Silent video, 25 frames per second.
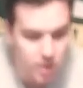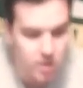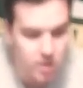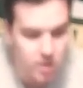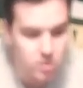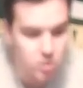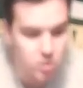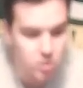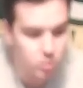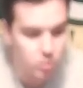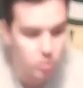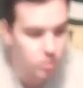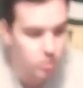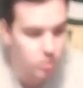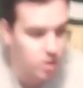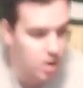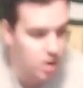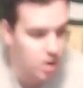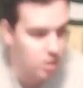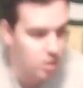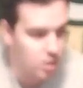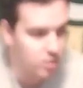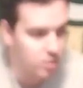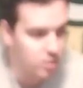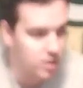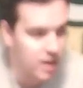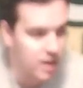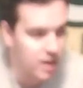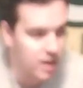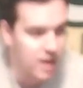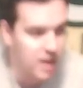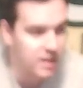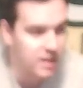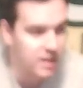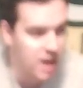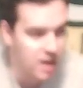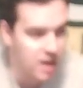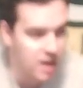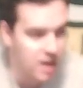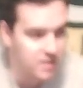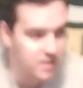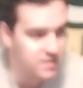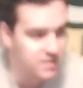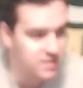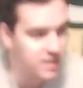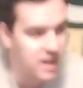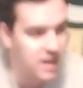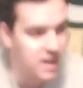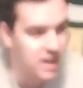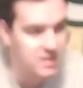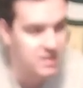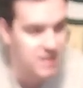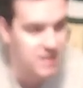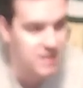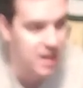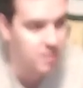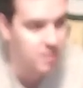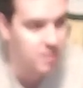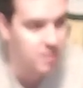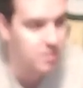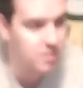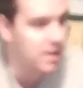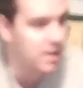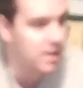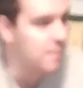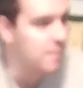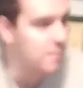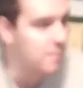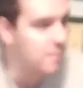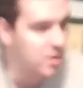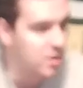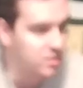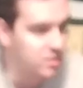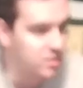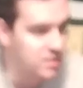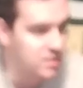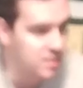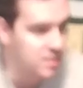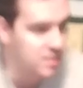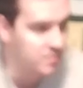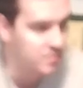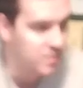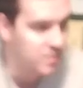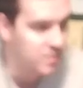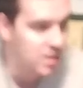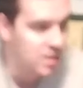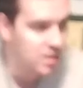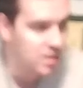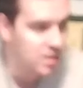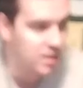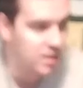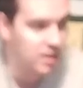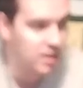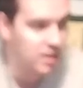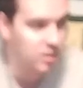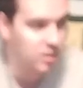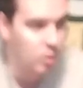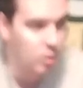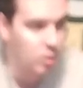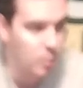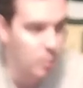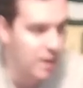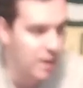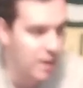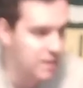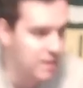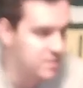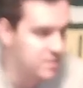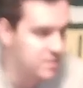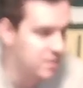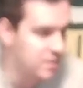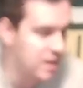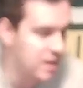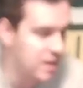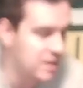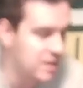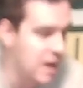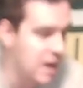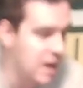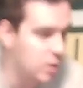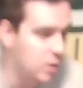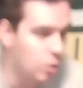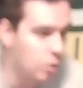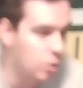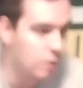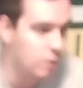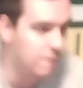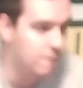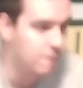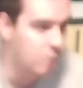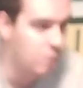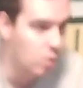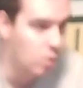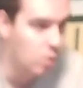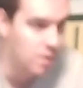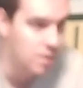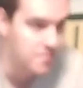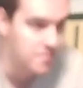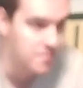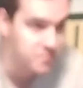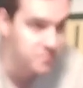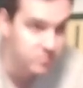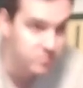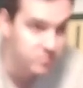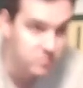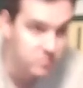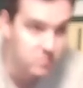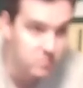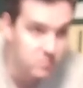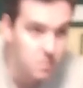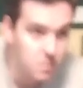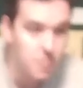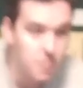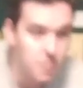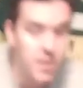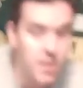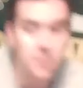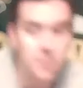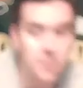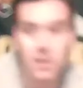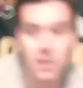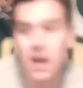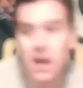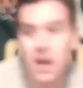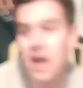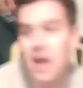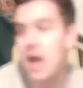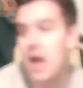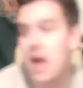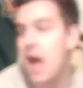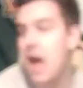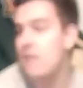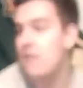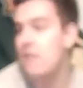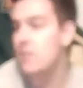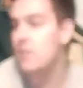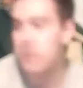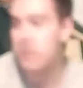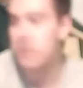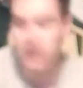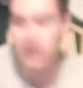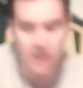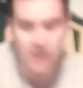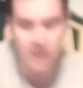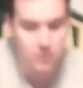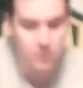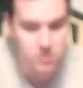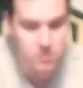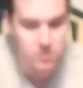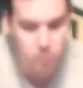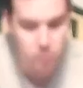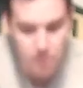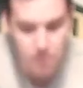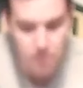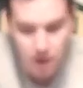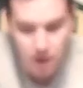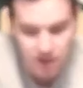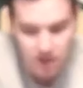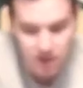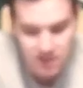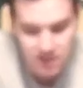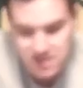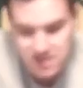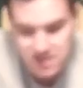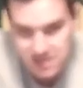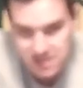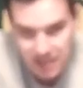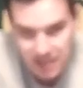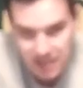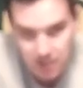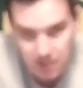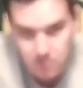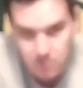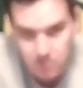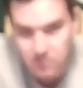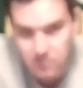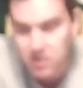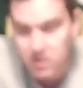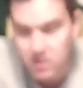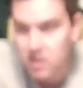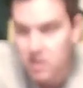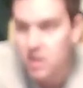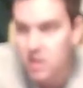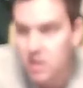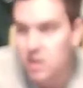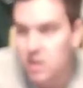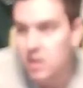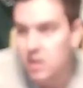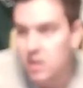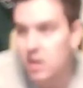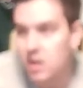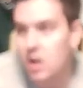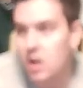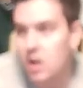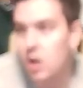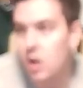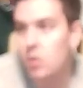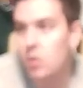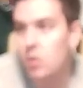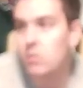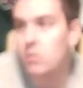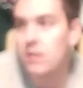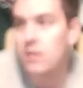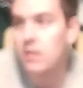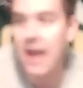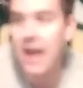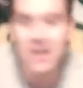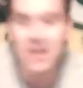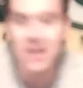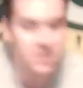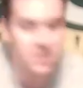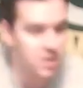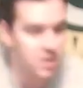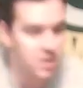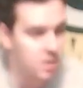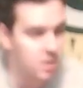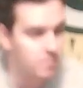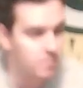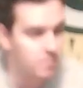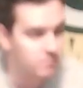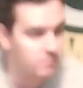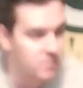you do? You got Giannis, you got Dame, you got Middleton, you got Lopez, you got that core four. But everybody that was part of this team, last year